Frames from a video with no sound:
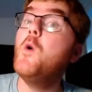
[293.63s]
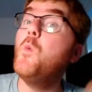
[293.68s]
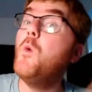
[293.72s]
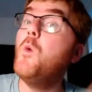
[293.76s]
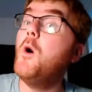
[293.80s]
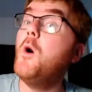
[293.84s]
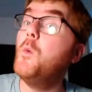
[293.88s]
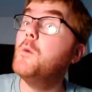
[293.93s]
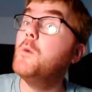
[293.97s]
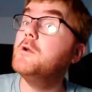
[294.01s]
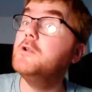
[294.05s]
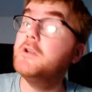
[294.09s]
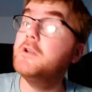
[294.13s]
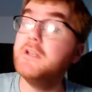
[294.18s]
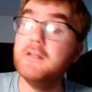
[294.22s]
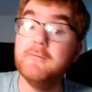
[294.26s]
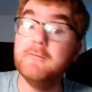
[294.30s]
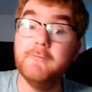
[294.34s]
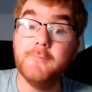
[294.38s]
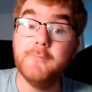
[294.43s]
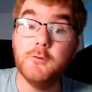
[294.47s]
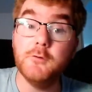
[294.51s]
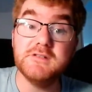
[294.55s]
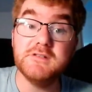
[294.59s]
what we're looking
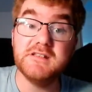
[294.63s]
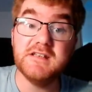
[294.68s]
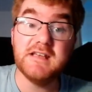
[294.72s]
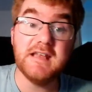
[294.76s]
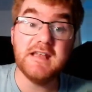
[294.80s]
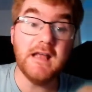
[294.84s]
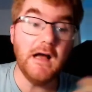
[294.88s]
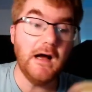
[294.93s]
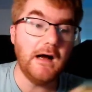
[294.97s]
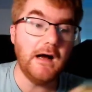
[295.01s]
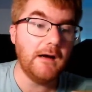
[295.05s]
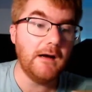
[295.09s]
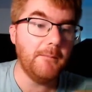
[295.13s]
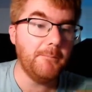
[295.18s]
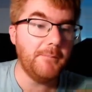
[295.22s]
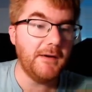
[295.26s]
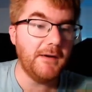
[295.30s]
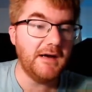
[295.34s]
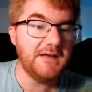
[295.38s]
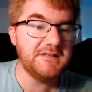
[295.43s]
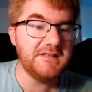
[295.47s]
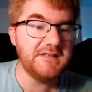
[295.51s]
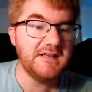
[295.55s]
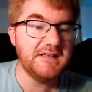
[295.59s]
for, dr
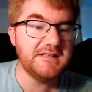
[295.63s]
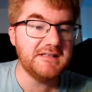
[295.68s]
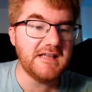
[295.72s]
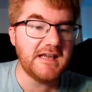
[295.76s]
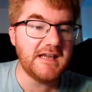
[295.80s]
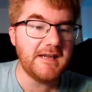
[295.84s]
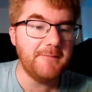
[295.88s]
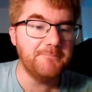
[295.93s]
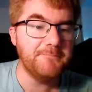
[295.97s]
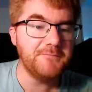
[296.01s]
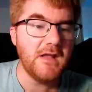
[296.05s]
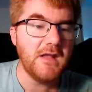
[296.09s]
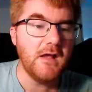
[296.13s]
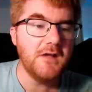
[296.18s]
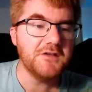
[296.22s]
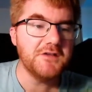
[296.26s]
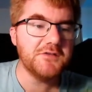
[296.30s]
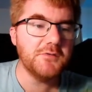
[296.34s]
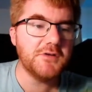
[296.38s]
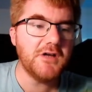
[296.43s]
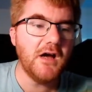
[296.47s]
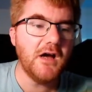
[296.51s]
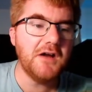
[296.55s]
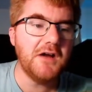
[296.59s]
by dt.
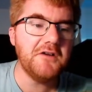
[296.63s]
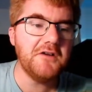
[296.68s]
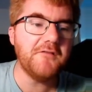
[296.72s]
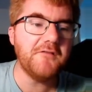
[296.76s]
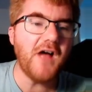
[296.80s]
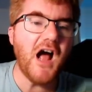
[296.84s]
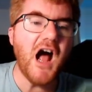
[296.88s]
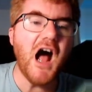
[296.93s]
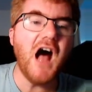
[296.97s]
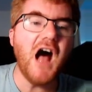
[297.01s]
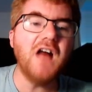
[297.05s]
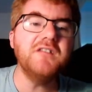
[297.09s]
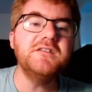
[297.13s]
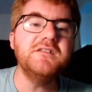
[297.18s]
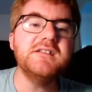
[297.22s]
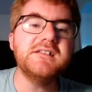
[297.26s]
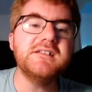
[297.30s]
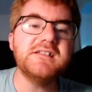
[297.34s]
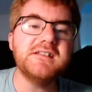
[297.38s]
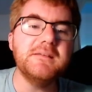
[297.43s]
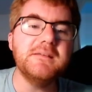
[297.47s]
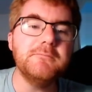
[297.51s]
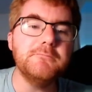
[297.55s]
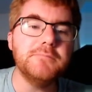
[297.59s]
So we're kind of
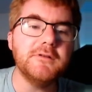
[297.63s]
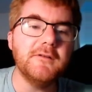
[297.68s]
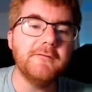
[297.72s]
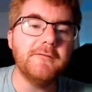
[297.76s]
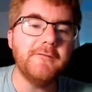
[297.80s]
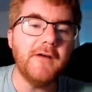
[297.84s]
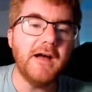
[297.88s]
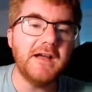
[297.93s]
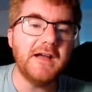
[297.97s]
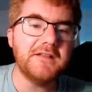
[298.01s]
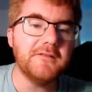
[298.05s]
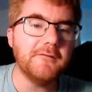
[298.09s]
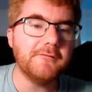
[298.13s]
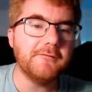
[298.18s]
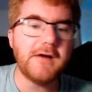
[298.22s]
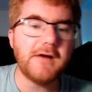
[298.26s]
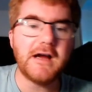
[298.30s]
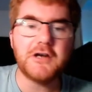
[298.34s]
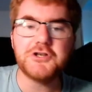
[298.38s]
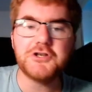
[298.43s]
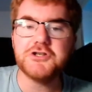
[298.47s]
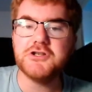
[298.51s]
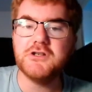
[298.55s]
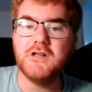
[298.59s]
unsimplifying the
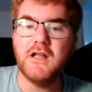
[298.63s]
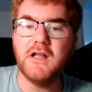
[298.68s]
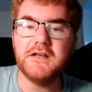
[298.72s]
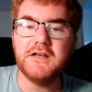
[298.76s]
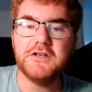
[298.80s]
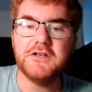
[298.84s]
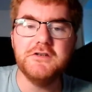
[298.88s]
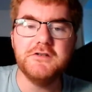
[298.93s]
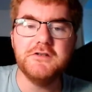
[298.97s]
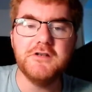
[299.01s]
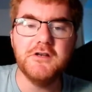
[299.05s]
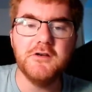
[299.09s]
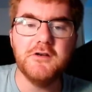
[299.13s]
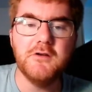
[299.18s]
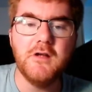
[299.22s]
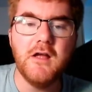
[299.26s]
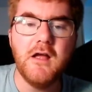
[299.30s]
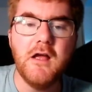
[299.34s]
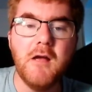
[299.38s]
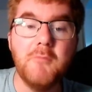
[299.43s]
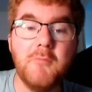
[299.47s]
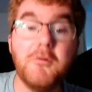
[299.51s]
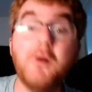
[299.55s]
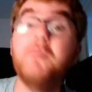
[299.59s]
fraction like you do
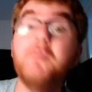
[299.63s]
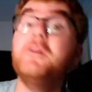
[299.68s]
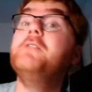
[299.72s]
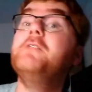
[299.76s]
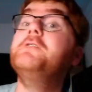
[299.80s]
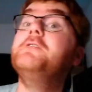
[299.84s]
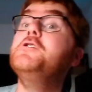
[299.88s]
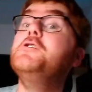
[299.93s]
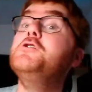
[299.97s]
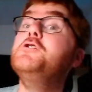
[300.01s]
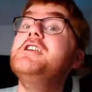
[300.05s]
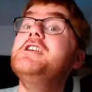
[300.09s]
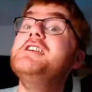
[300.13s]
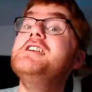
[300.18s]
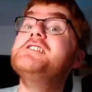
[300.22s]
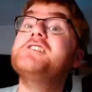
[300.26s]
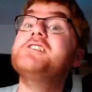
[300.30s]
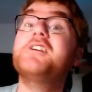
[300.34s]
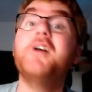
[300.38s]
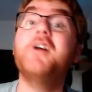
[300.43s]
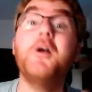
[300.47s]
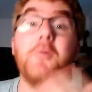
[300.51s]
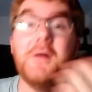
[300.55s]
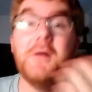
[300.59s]
probably a few years
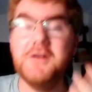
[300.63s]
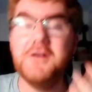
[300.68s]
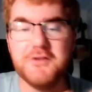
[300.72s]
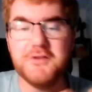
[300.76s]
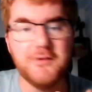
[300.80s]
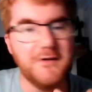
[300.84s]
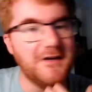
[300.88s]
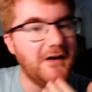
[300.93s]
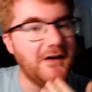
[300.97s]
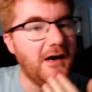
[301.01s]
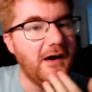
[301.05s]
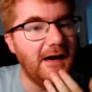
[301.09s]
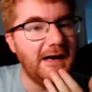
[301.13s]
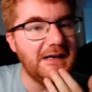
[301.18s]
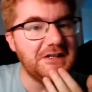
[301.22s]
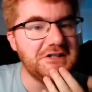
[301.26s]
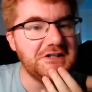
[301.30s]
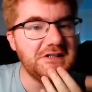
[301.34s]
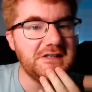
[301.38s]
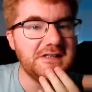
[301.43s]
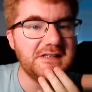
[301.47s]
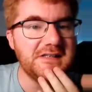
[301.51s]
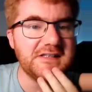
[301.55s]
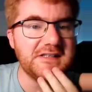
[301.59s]
ago when you're doing an
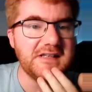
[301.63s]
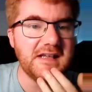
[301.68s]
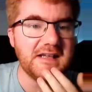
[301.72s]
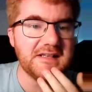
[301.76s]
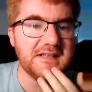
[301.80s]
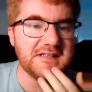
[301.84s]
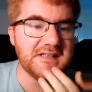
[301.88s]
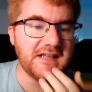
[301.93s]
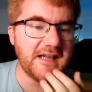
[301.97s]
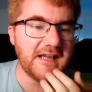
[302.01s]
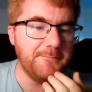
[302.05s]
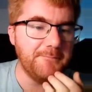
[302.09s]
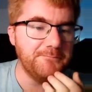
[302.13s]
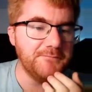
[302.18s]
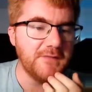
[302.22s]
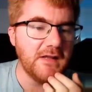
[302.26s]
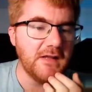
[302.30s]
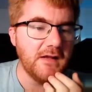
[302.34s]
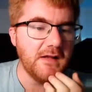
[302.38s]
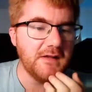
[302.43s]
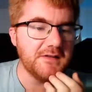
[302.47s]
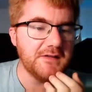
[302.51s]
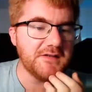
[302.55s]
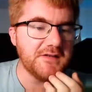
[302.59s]
IGCSE.
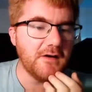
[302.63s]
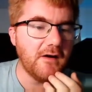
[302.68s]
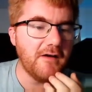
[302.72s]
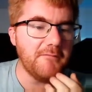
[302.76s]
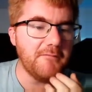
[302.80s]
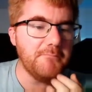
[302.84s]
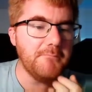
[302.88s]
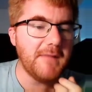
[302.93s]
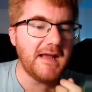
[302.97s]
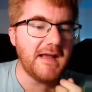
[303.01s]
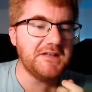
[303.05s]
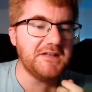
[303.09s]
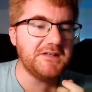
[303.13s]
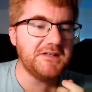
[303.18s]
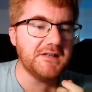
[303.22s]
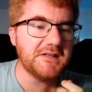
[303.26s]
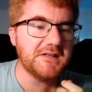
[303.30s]
So I've made an